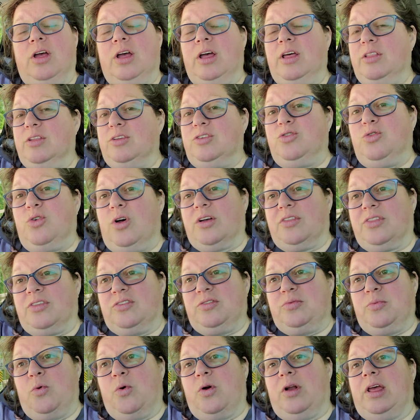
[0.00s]
in the truck
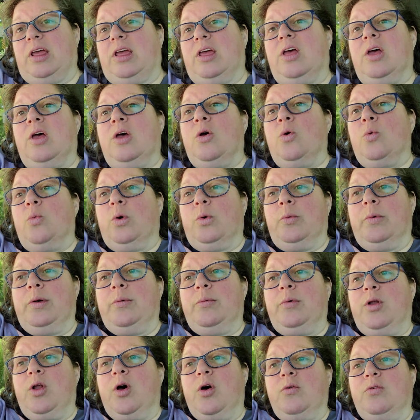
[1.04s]
this morning when we
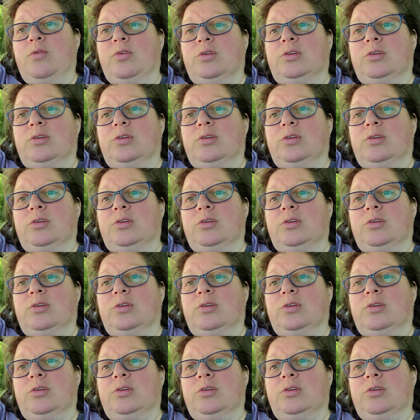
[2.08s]
went over